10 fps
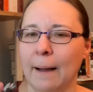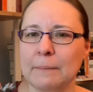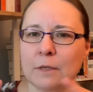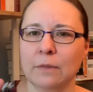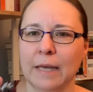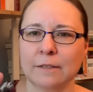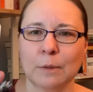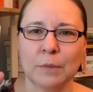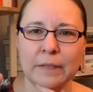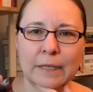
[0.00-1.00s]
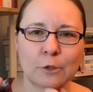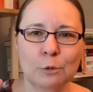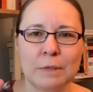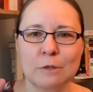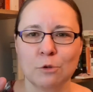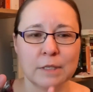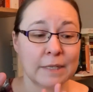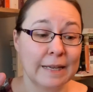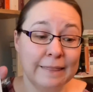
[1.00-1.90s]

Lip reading: So that's something that could be interesting,